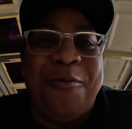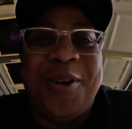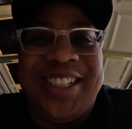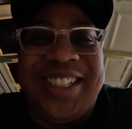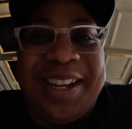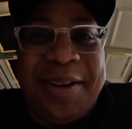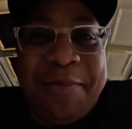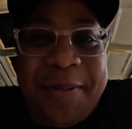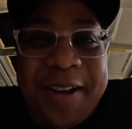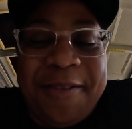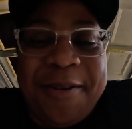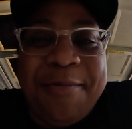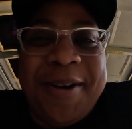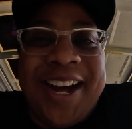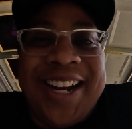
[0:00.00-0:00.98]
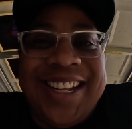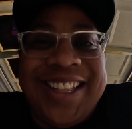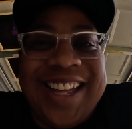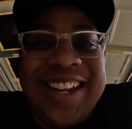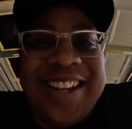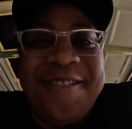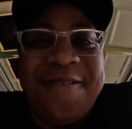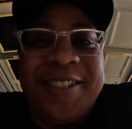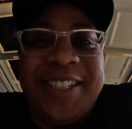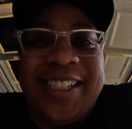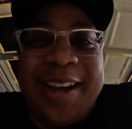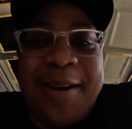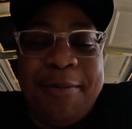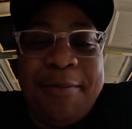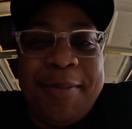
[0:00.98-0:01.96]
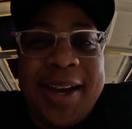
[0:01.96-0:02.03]
What's up, everybody? Thank you for
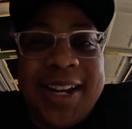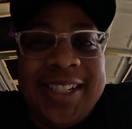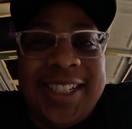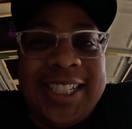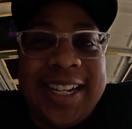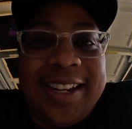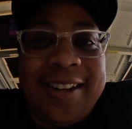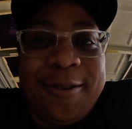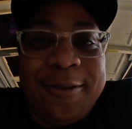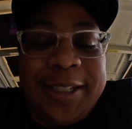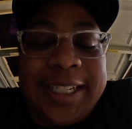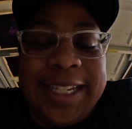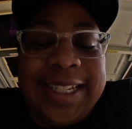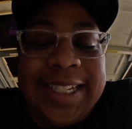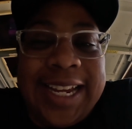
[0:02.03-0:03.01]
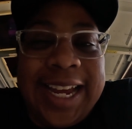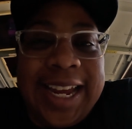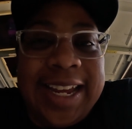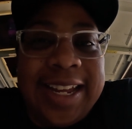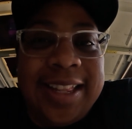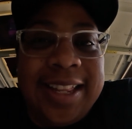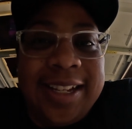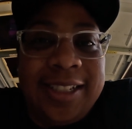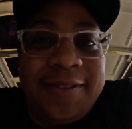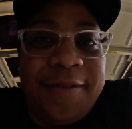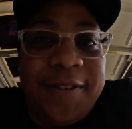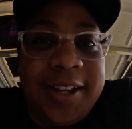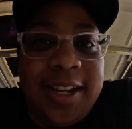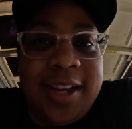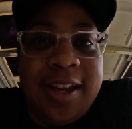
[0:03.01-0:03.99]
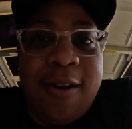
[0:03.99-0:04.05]
stopping by the channel. Today in this
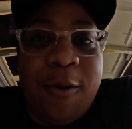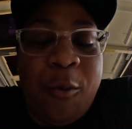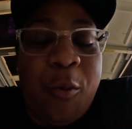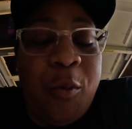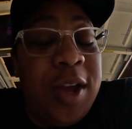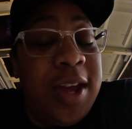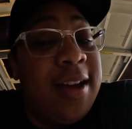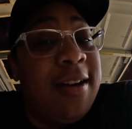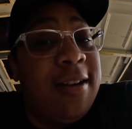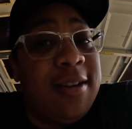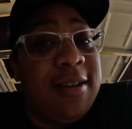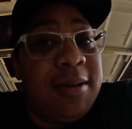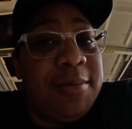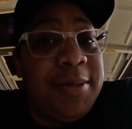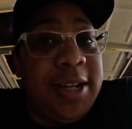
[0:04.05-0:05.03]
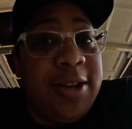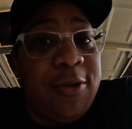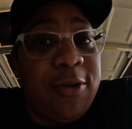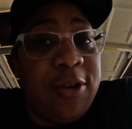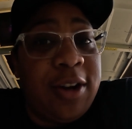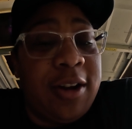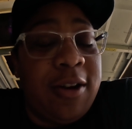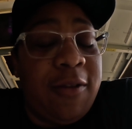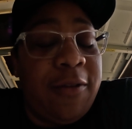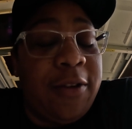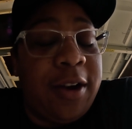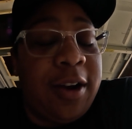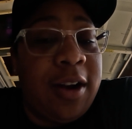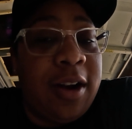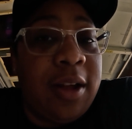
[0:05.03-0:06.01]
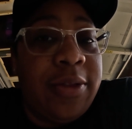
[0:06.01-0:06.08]
video, we are going to be going
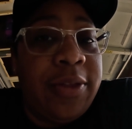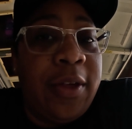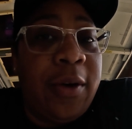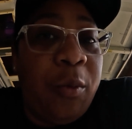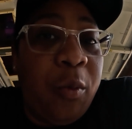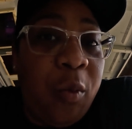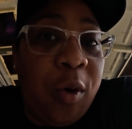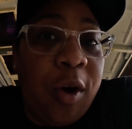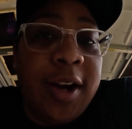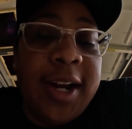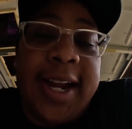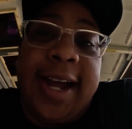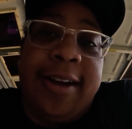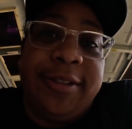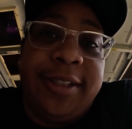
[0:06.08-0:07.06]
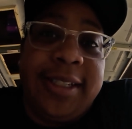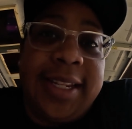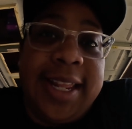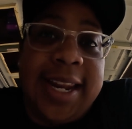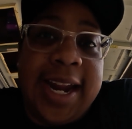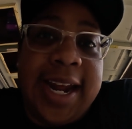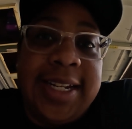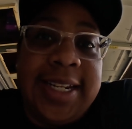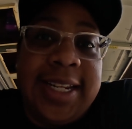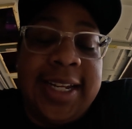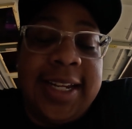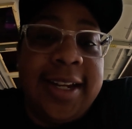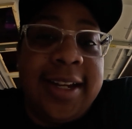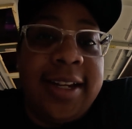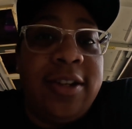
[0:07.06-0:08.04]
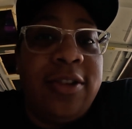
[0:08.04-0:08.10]
over the workouts that I
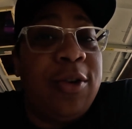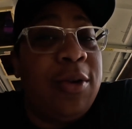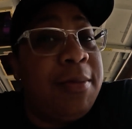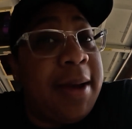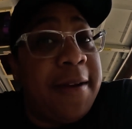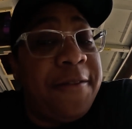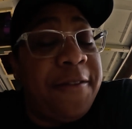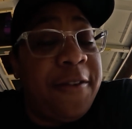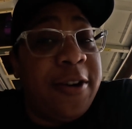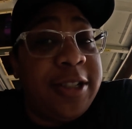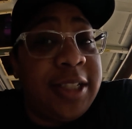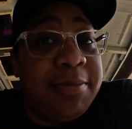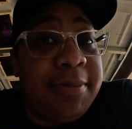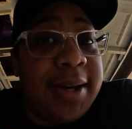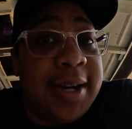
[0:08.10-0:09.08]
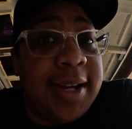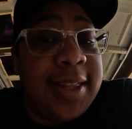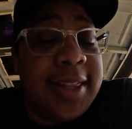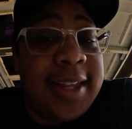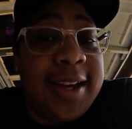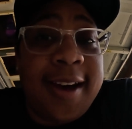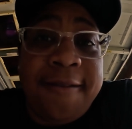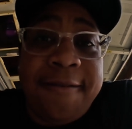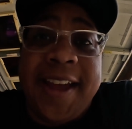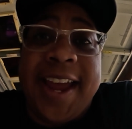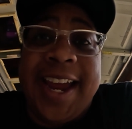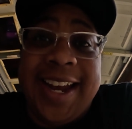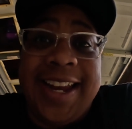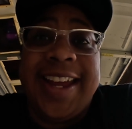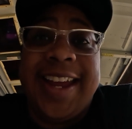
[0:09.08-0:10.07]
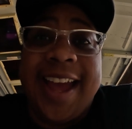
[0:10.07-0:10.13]
did during my first month of
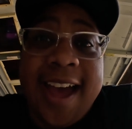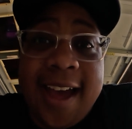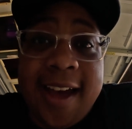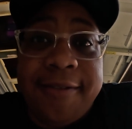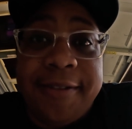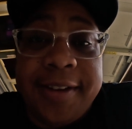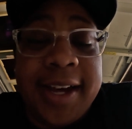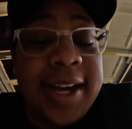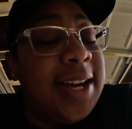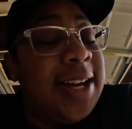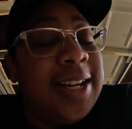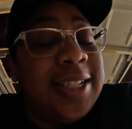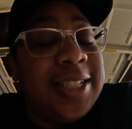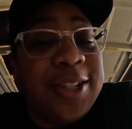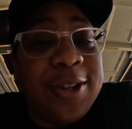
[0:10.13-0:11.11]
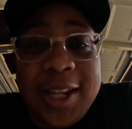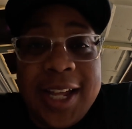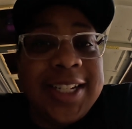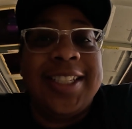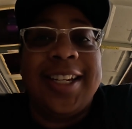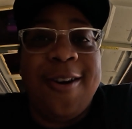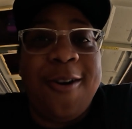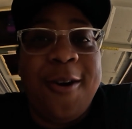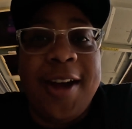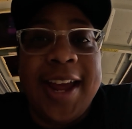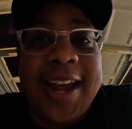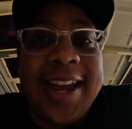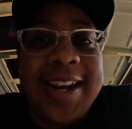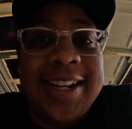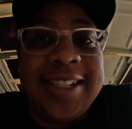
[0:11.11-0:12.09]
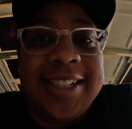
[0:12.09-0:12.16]
ADF. So let's go
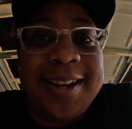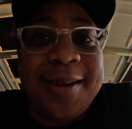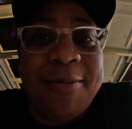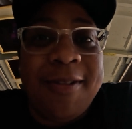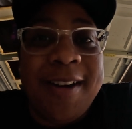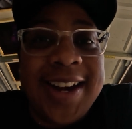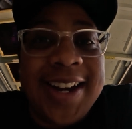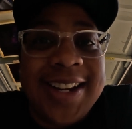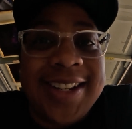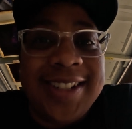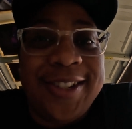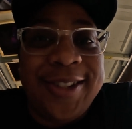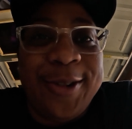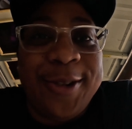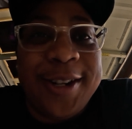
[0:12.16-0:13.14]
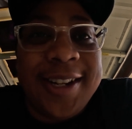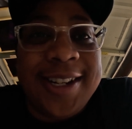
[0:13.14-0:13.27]
ahead and jump right into